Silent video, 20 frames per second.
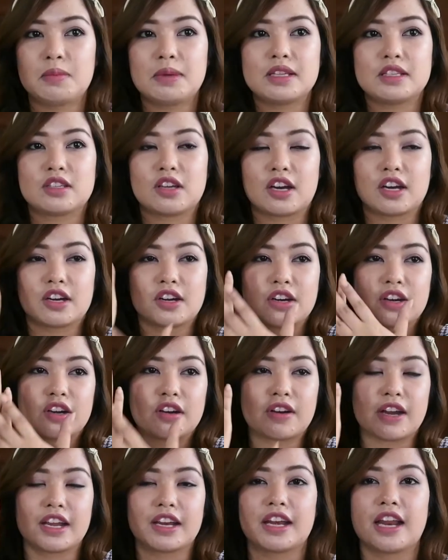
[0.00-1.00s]
bit darker
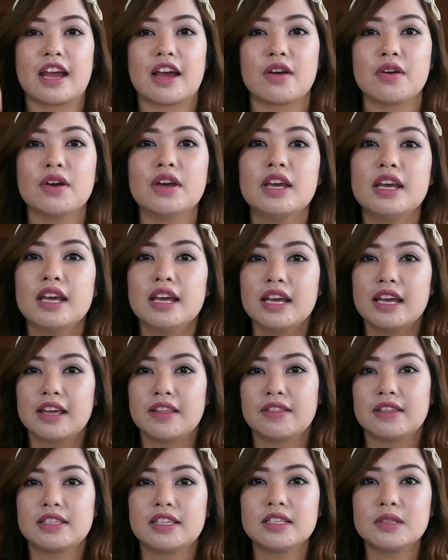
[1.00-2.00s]
right now
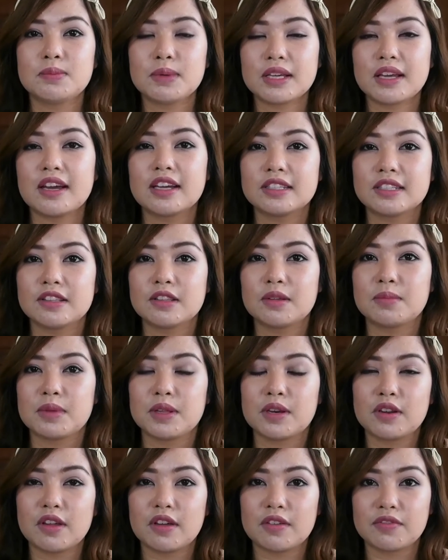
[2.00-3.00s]
and this is because in the
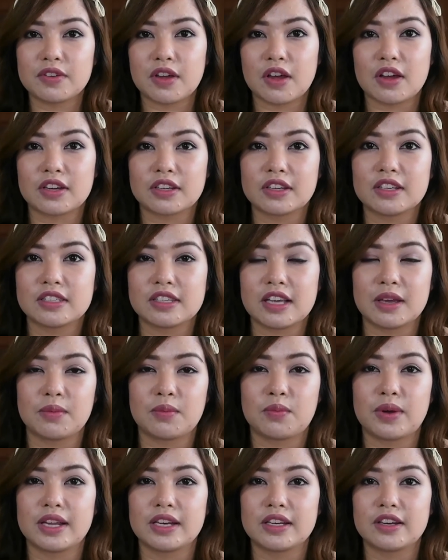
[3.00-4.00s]
middle of August I
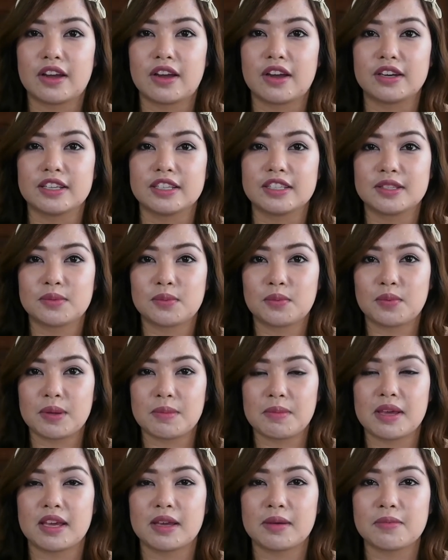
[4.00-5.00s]
went on a
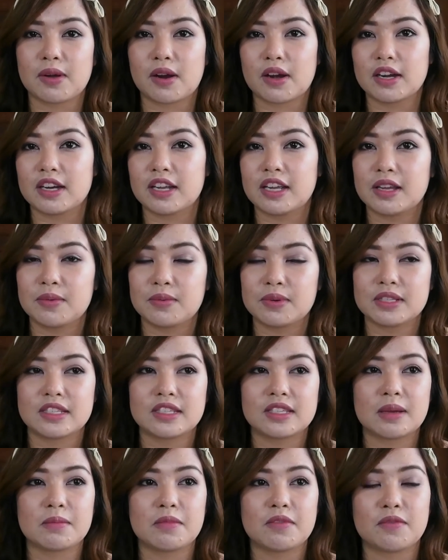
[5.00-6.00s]
swimming party with
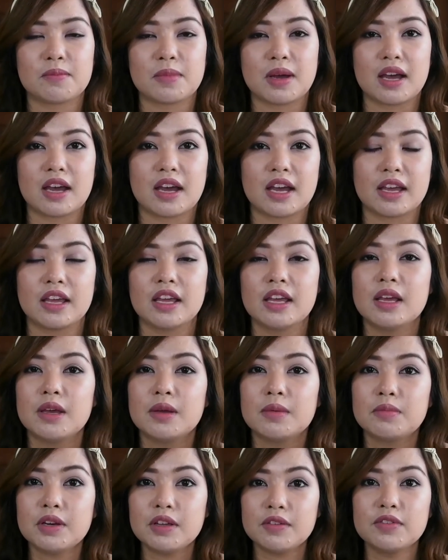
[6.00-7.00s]
some of my
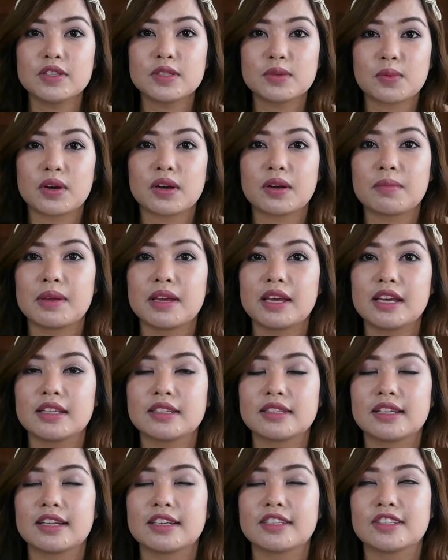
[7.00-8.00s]
previous
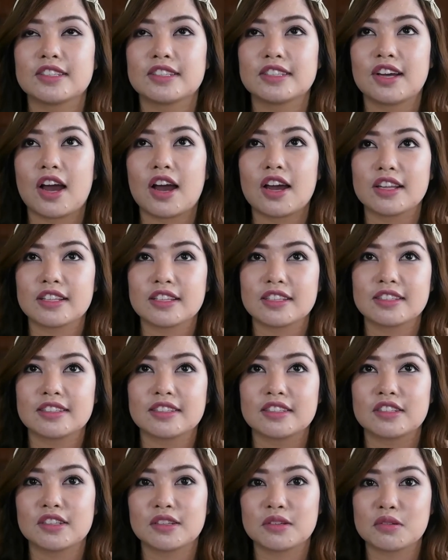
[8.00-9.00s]
workmates and I just got
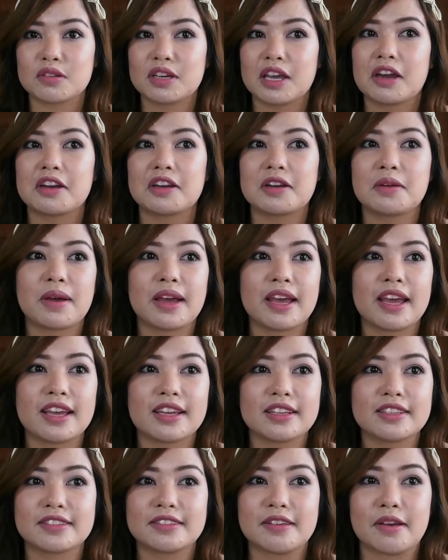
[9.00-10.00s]
too carried
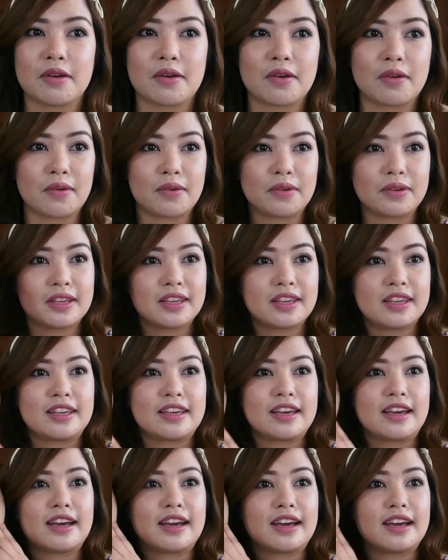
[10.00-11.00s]
away so
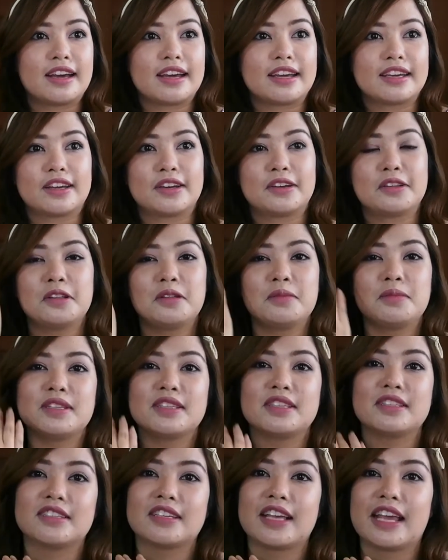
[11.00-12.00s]
yeah, uh, I got a little
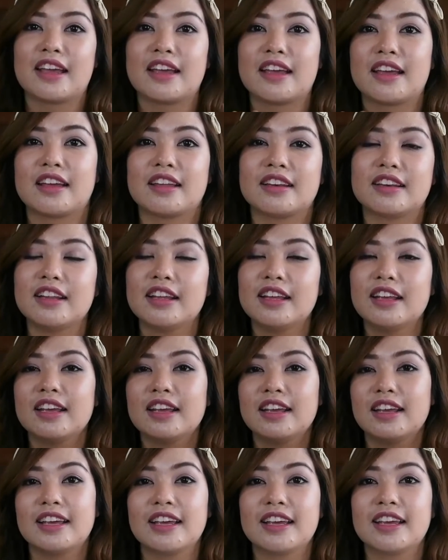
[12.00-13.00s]
bit tan.
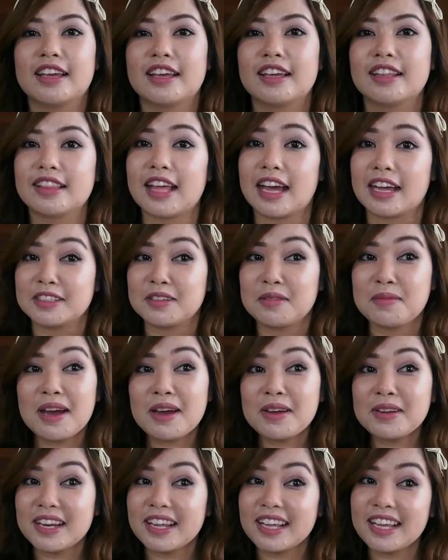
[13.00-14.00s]
And that's
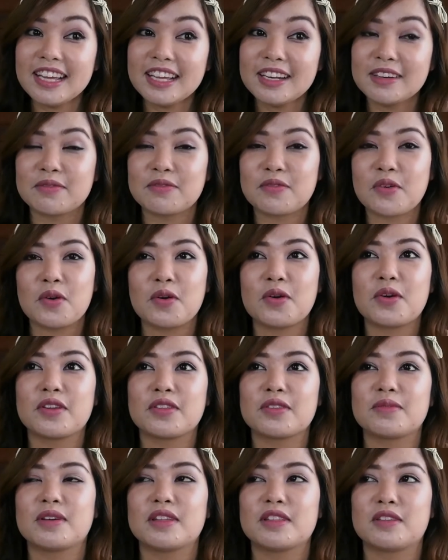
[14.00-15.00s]
about it
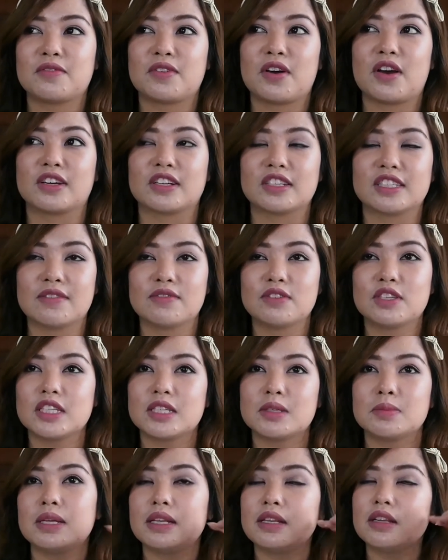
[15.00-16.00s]
for the month of August. I've
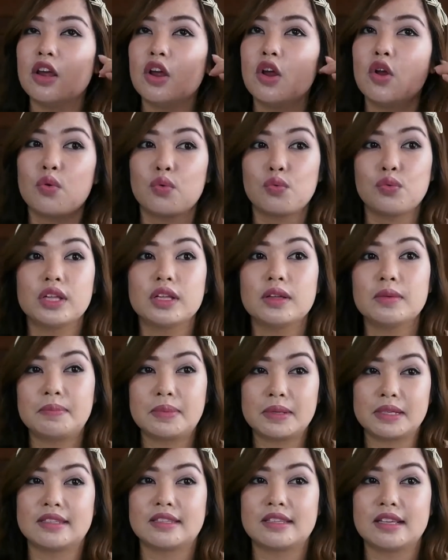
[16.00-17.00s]
just been really
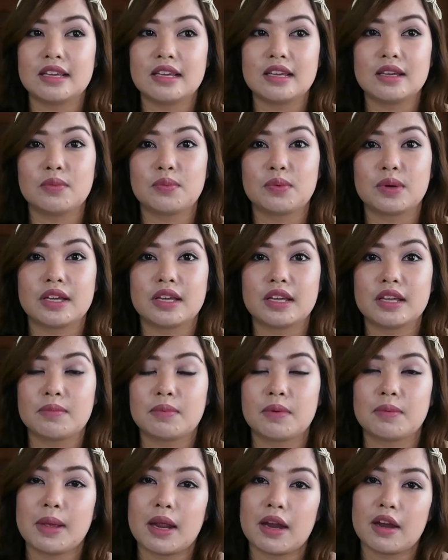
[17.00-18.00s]
busy with
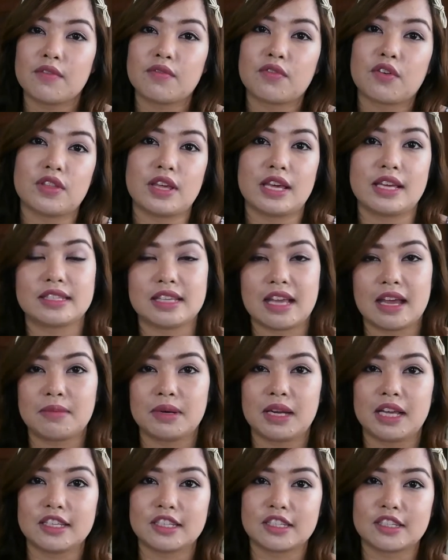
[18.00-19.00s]
preparing for the
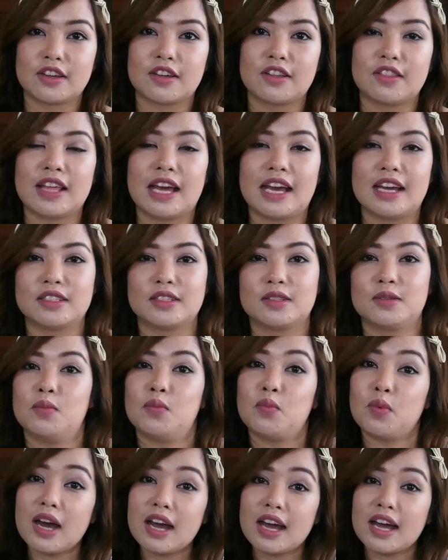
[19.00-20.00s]
examination. That's
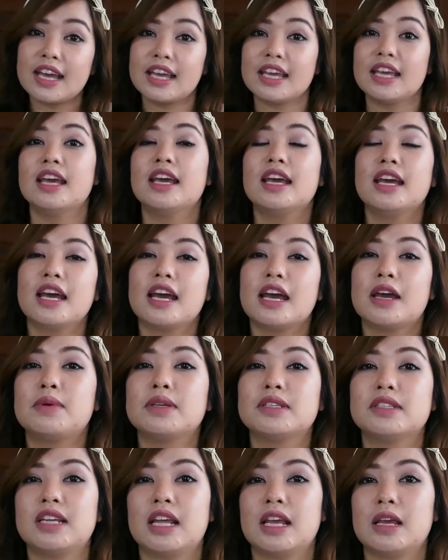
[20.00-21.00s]
why I
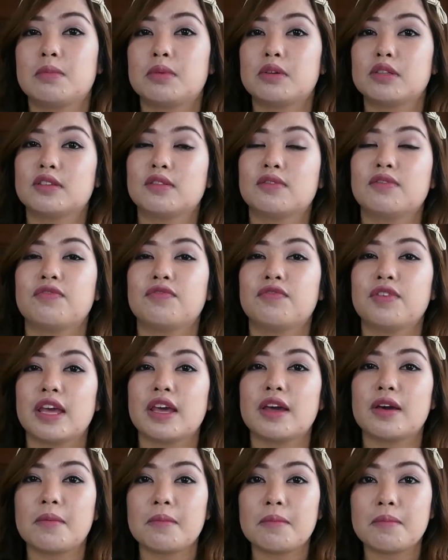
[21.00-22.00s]
wasn't able to
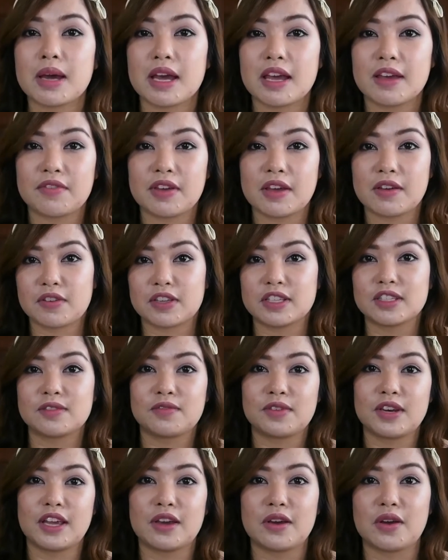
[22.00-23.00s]
film my favorites
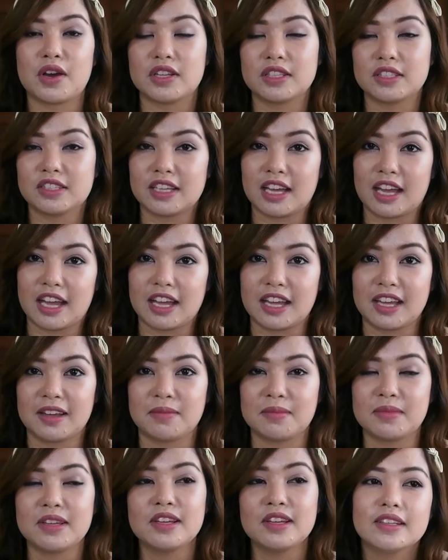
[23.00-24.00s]
video on
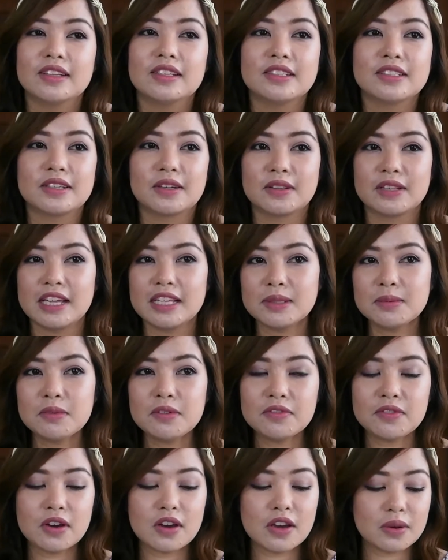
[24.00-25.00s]
time. So let's
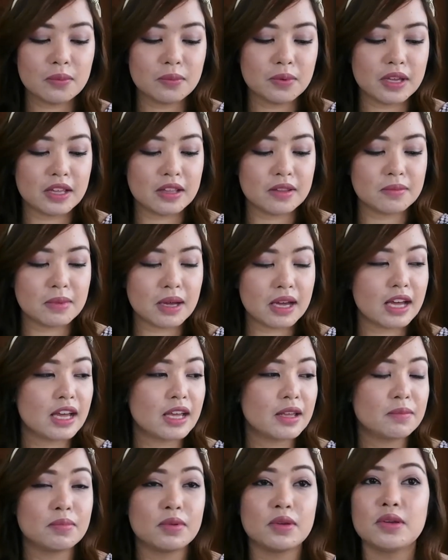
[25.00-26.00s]
move on with
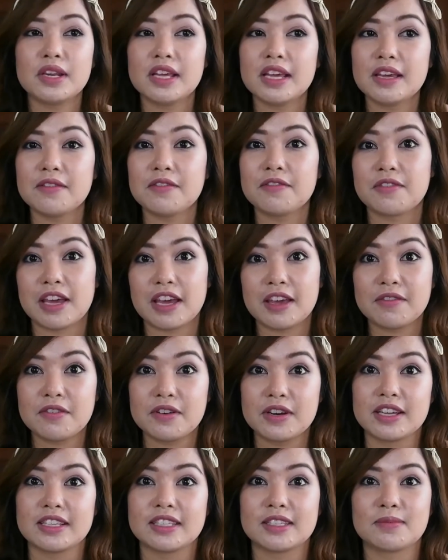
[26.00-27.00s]
my beauty
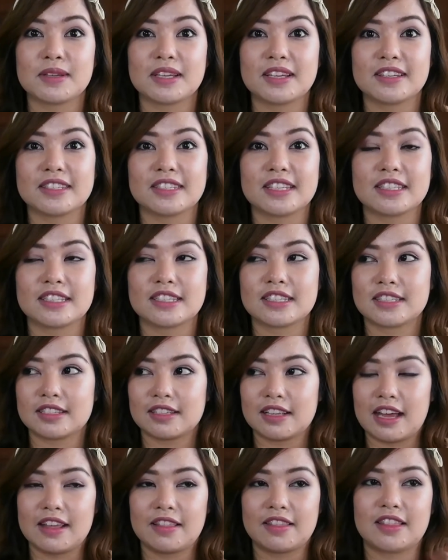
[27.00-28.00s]
favorites because it's
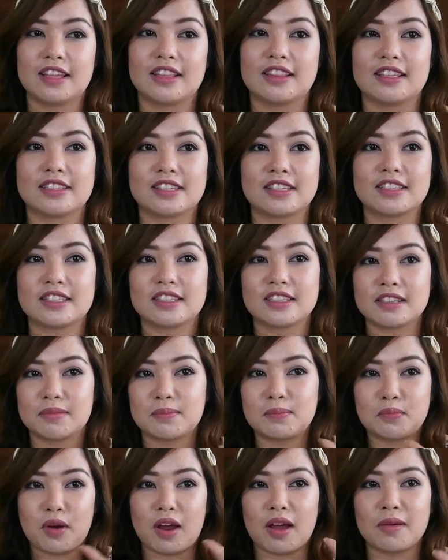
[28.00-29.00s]
I think this is
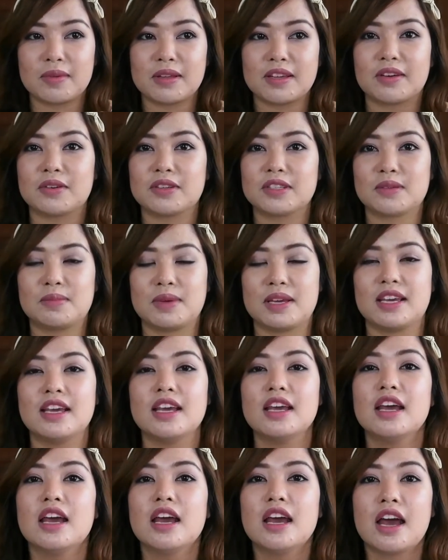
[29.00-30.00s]
probably going to be
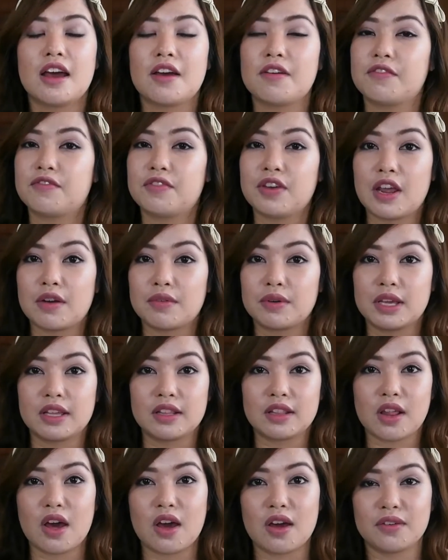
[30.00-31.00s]
a very
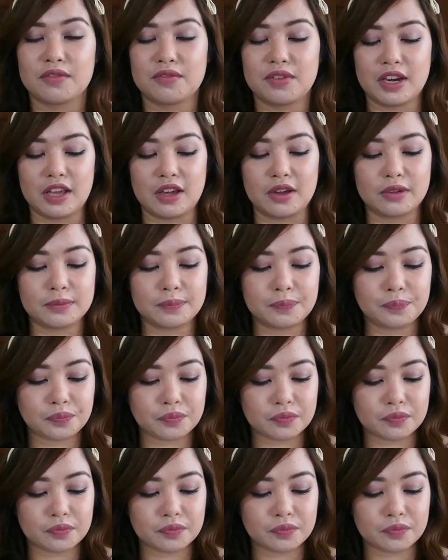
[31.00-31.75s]
long video.